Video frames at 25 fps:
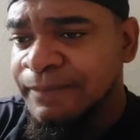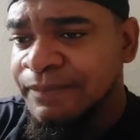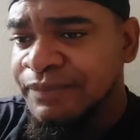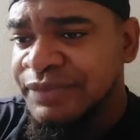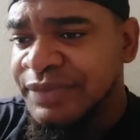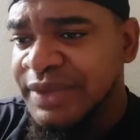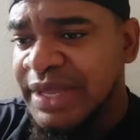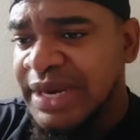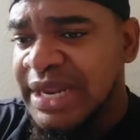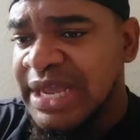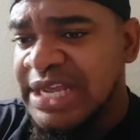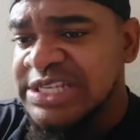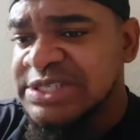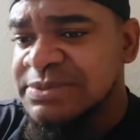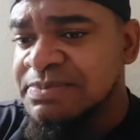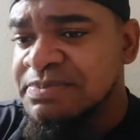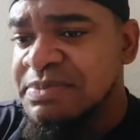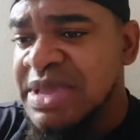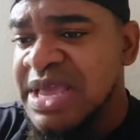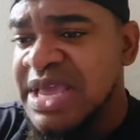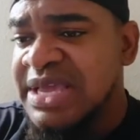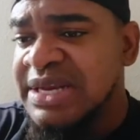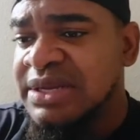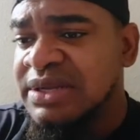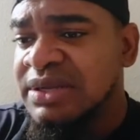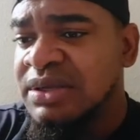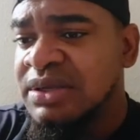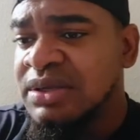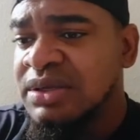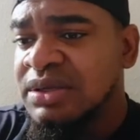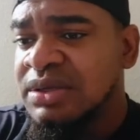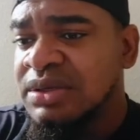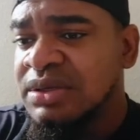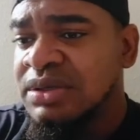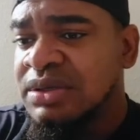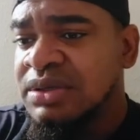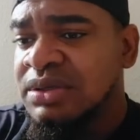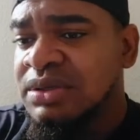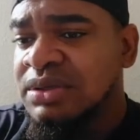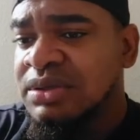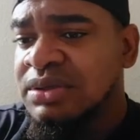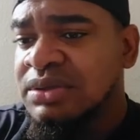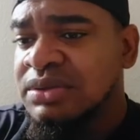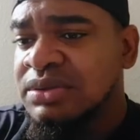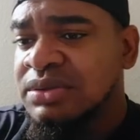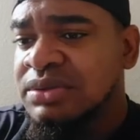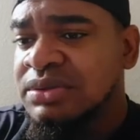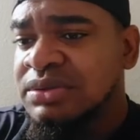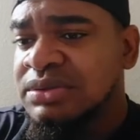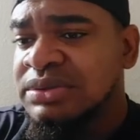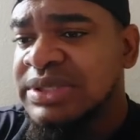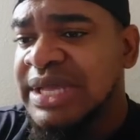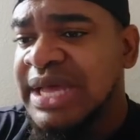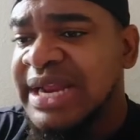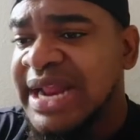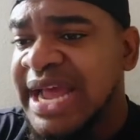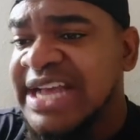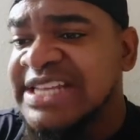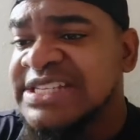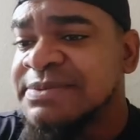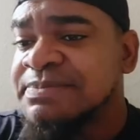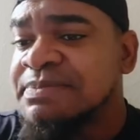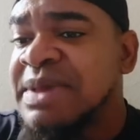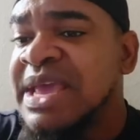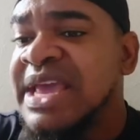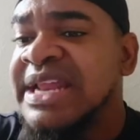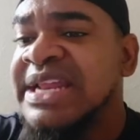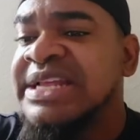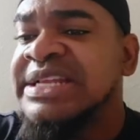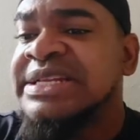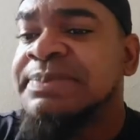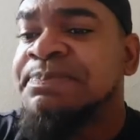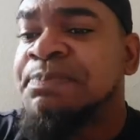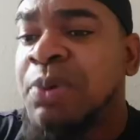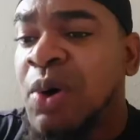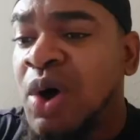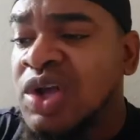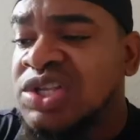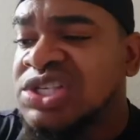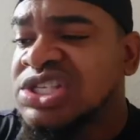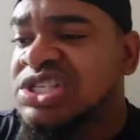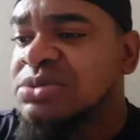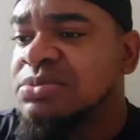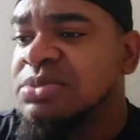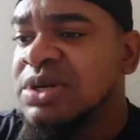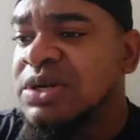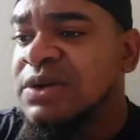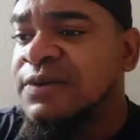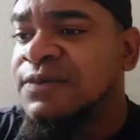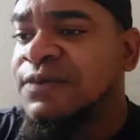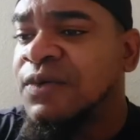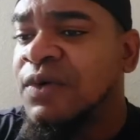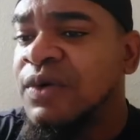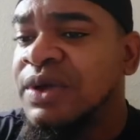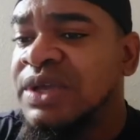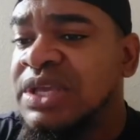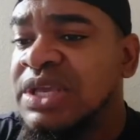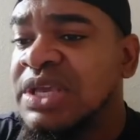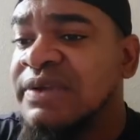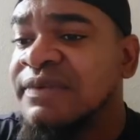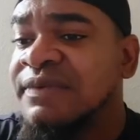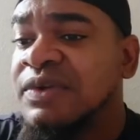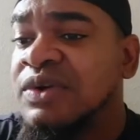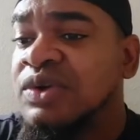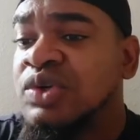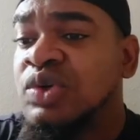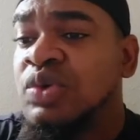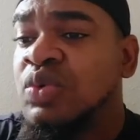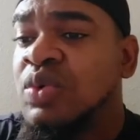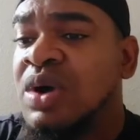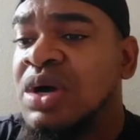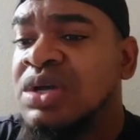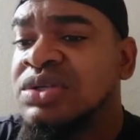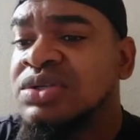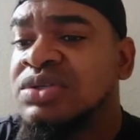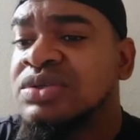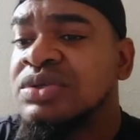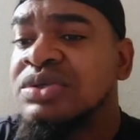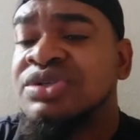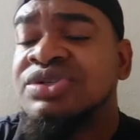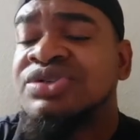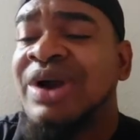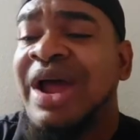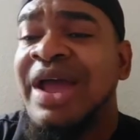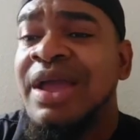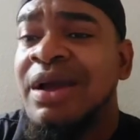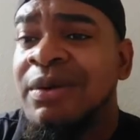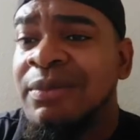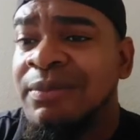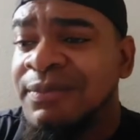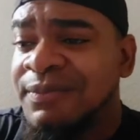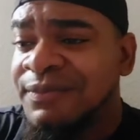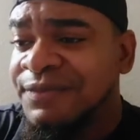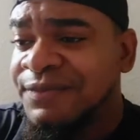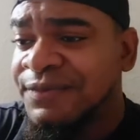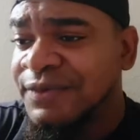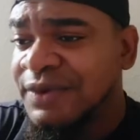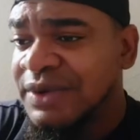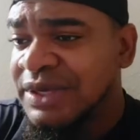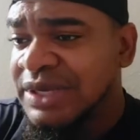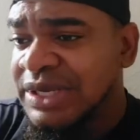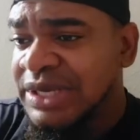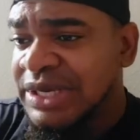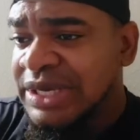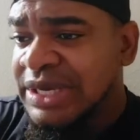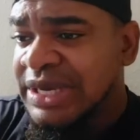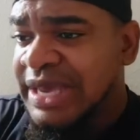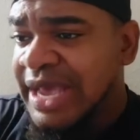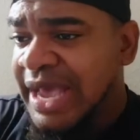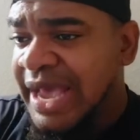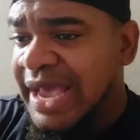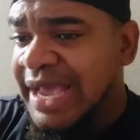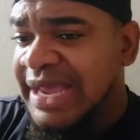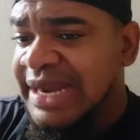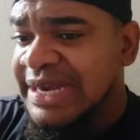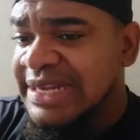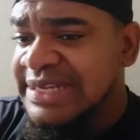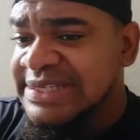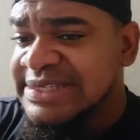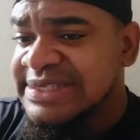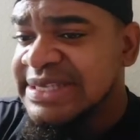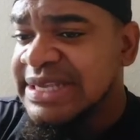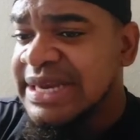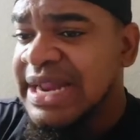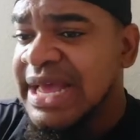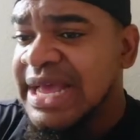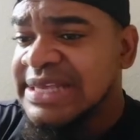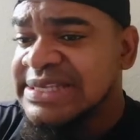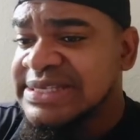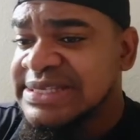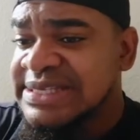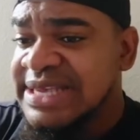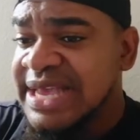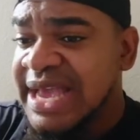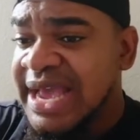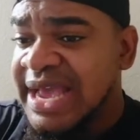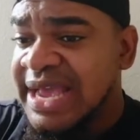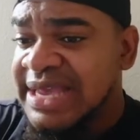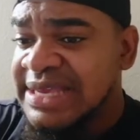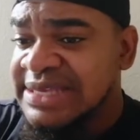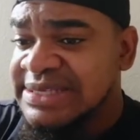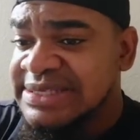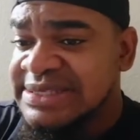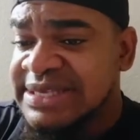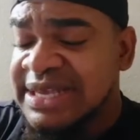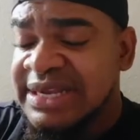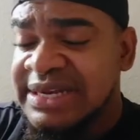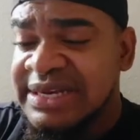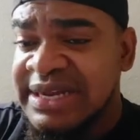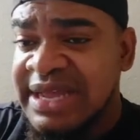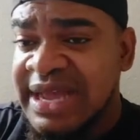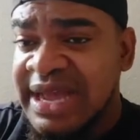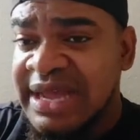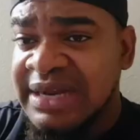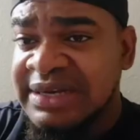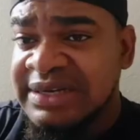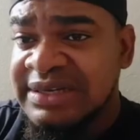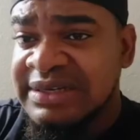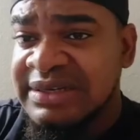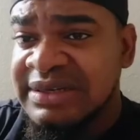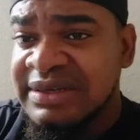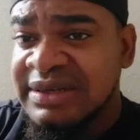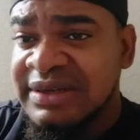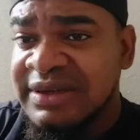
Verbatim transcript: that has made that has made it possible for evildoers to triumph. Haile Selassie said that.